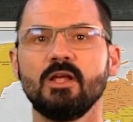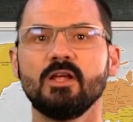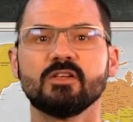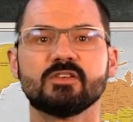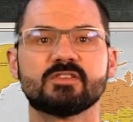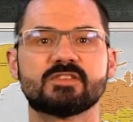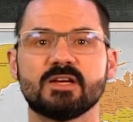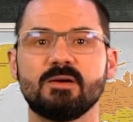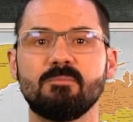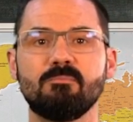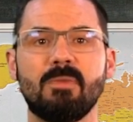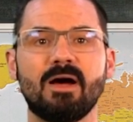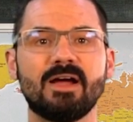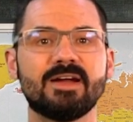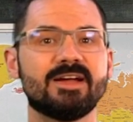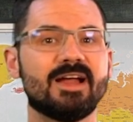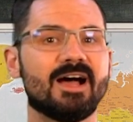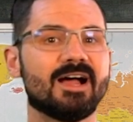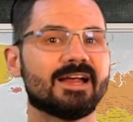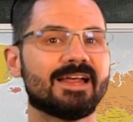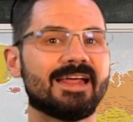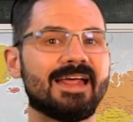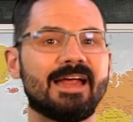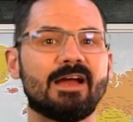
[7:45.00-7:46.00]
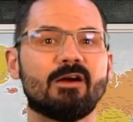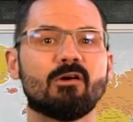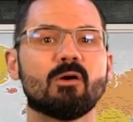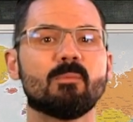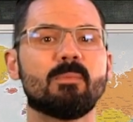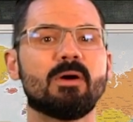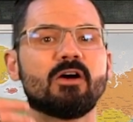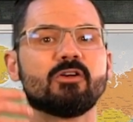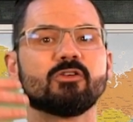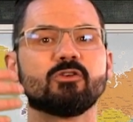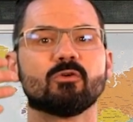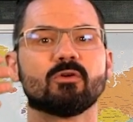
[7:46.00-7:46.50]
Some might not care
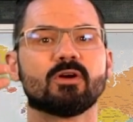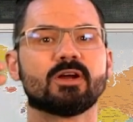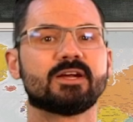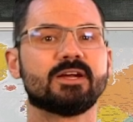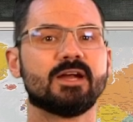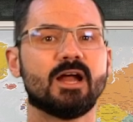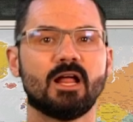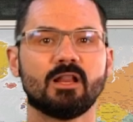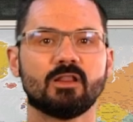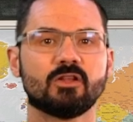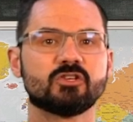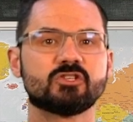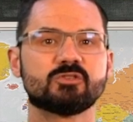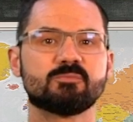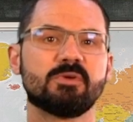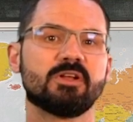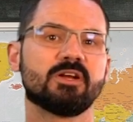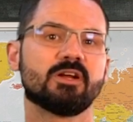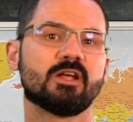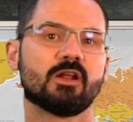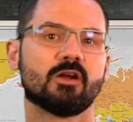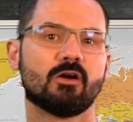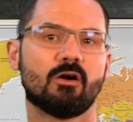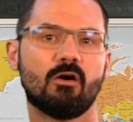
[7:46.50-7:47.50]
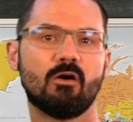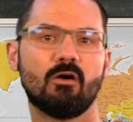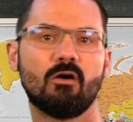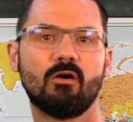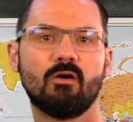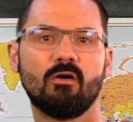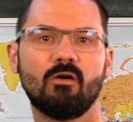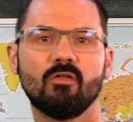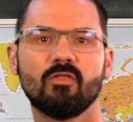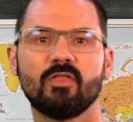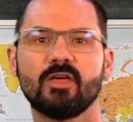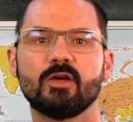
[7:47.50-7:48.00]
about your acknowledgement at
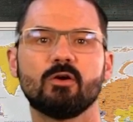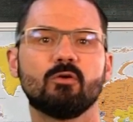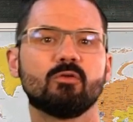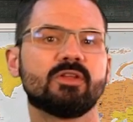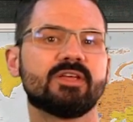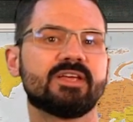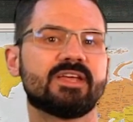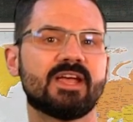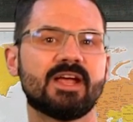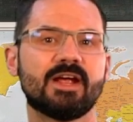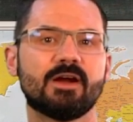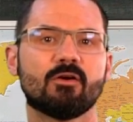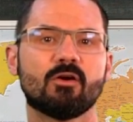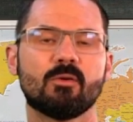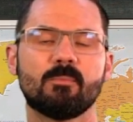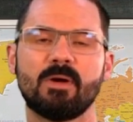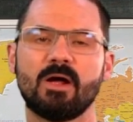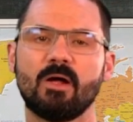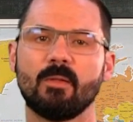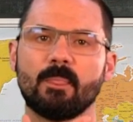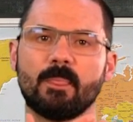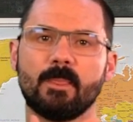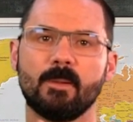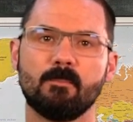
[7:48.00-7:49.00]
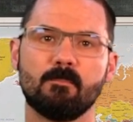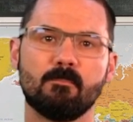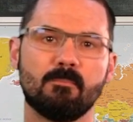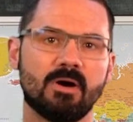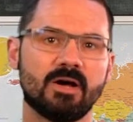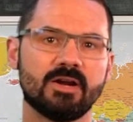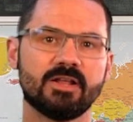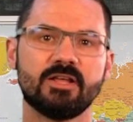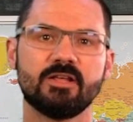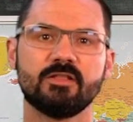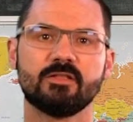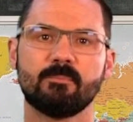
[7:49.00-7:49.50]
all. They only care about the
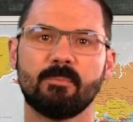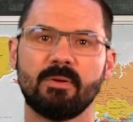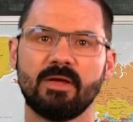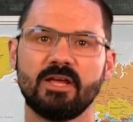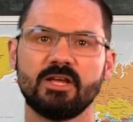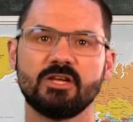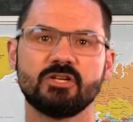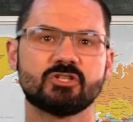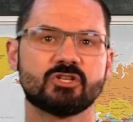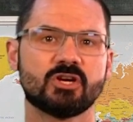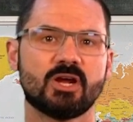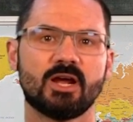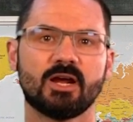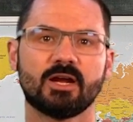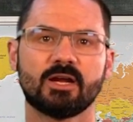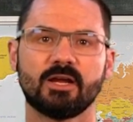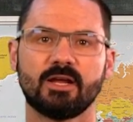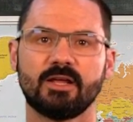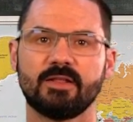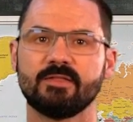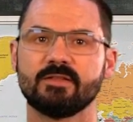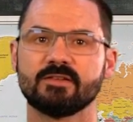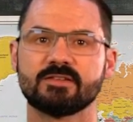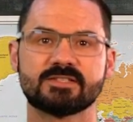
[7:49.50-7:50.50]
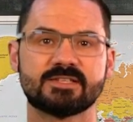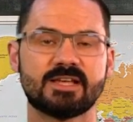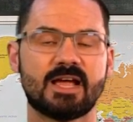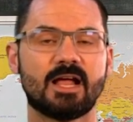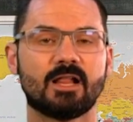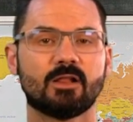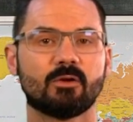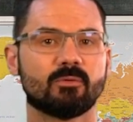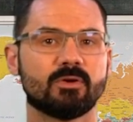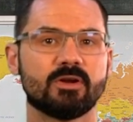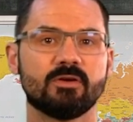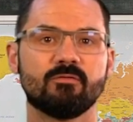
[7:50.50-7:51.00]
money, the paycheck, and the
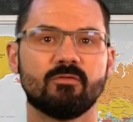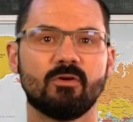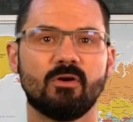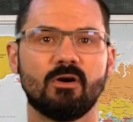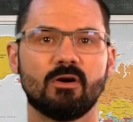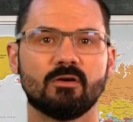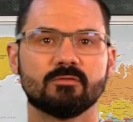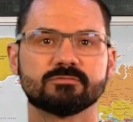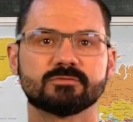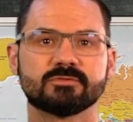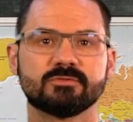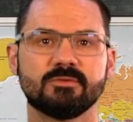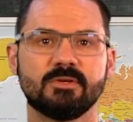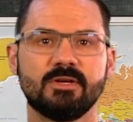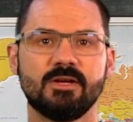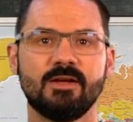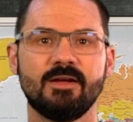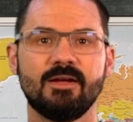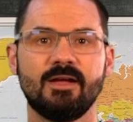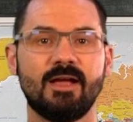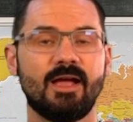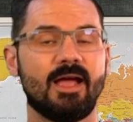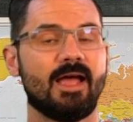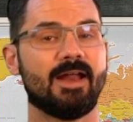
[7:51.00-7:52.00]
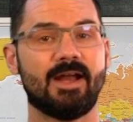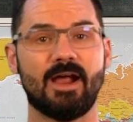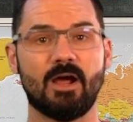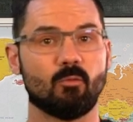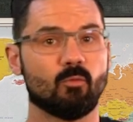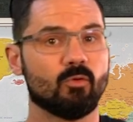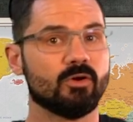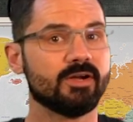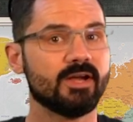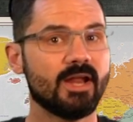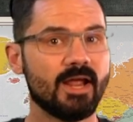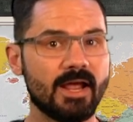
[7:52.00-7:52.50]
salary involved. And I
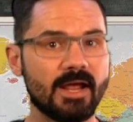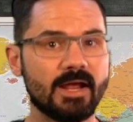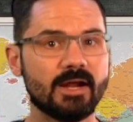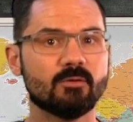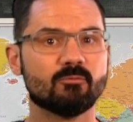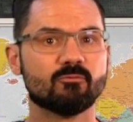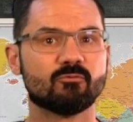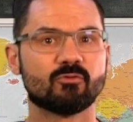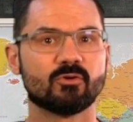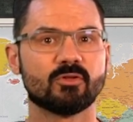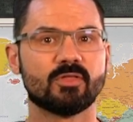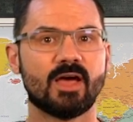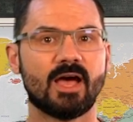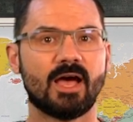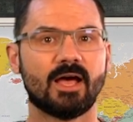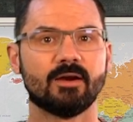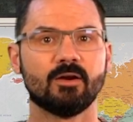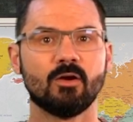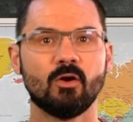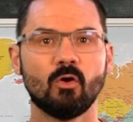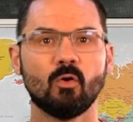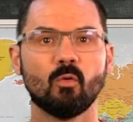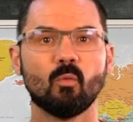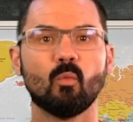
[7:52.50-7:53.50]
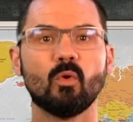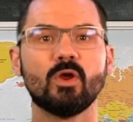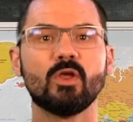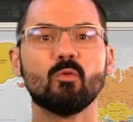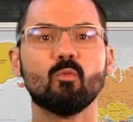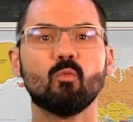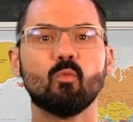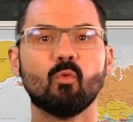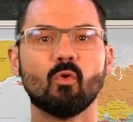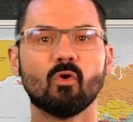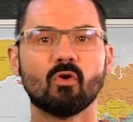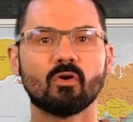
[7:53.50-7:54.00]
wouldn't hate them for that. We
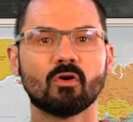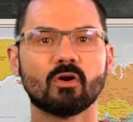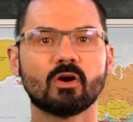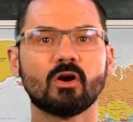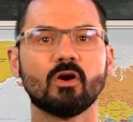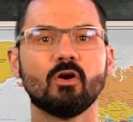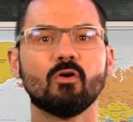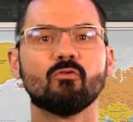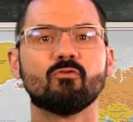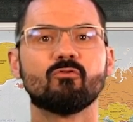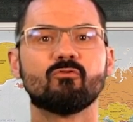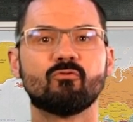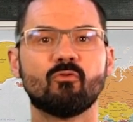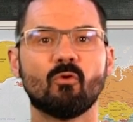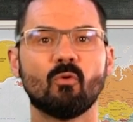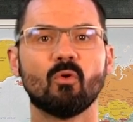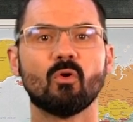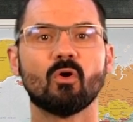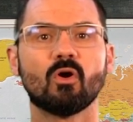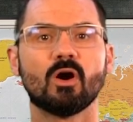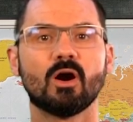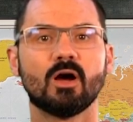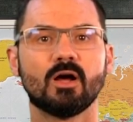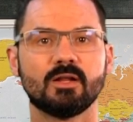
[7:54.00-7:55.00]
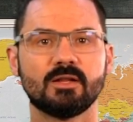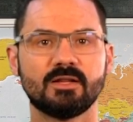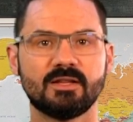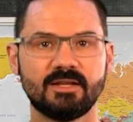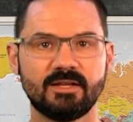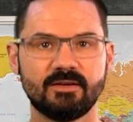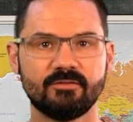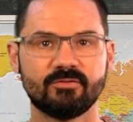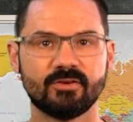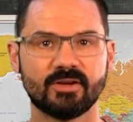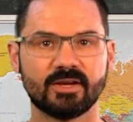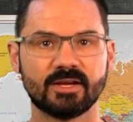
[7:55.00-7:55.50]
work for a
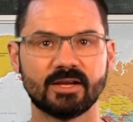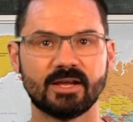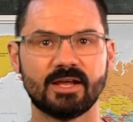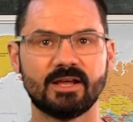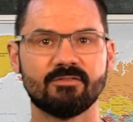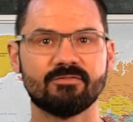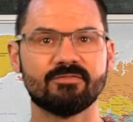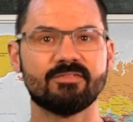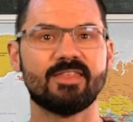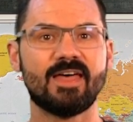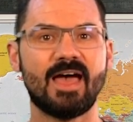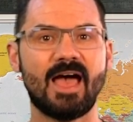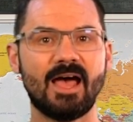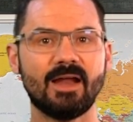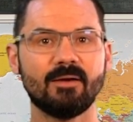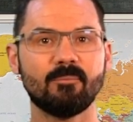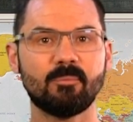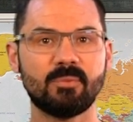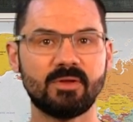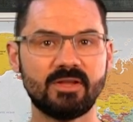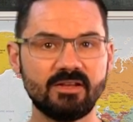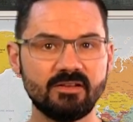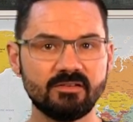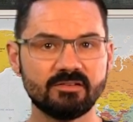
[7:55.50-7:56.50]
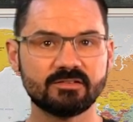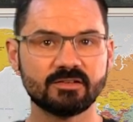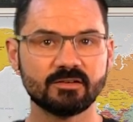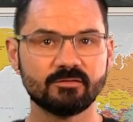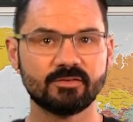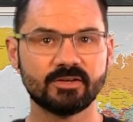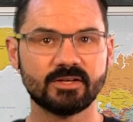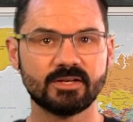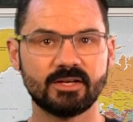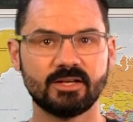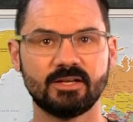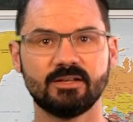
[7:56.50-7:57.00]
living. If that piece
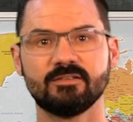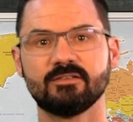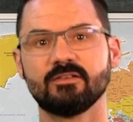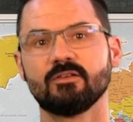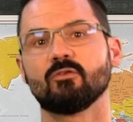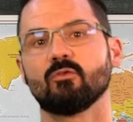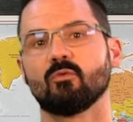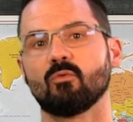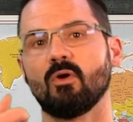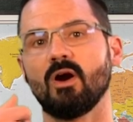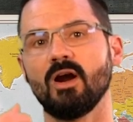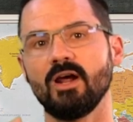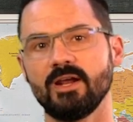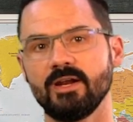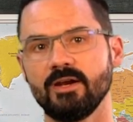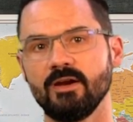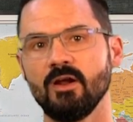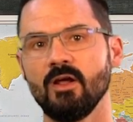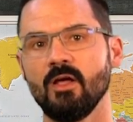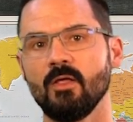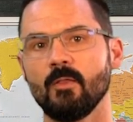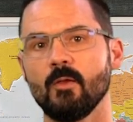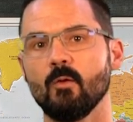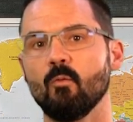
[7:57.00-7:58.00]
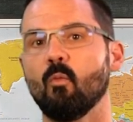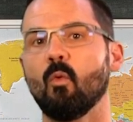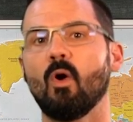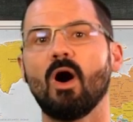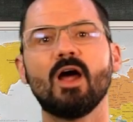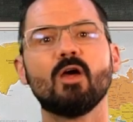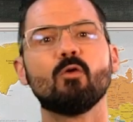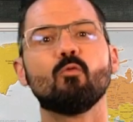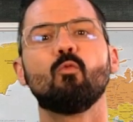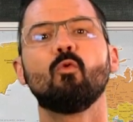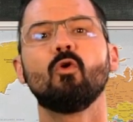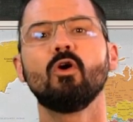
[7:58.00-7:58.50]
of it isn't right, then
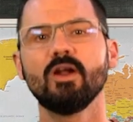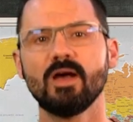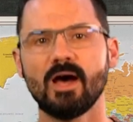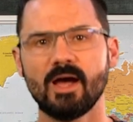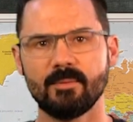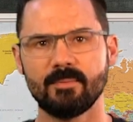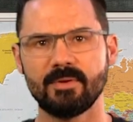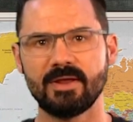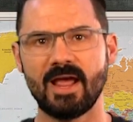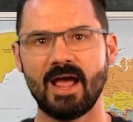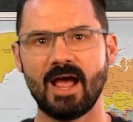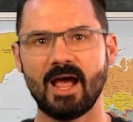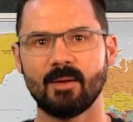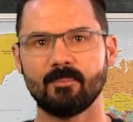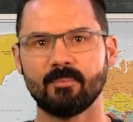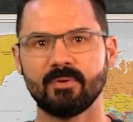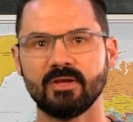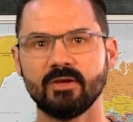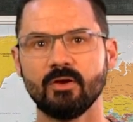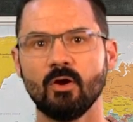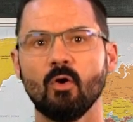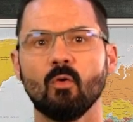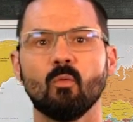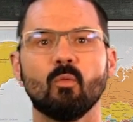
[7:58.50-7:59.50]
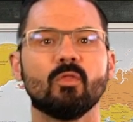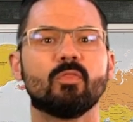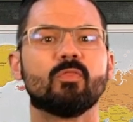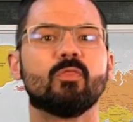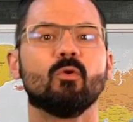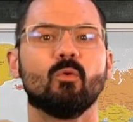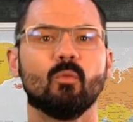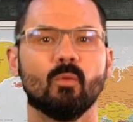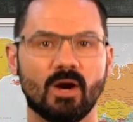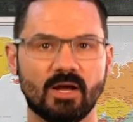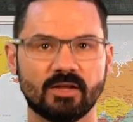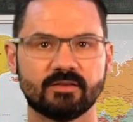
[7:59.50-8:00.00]
why would I be happy with
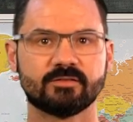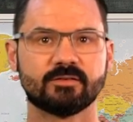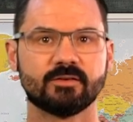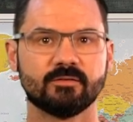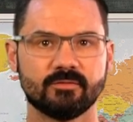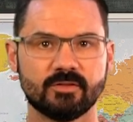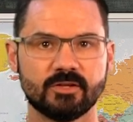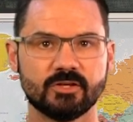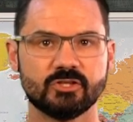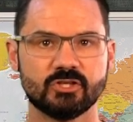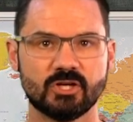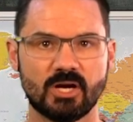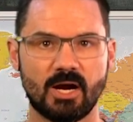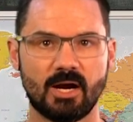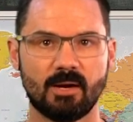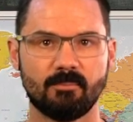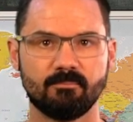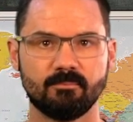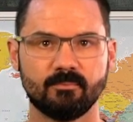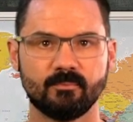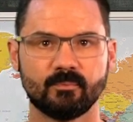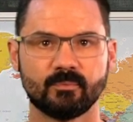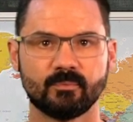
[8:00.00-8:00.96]
the rest of the job?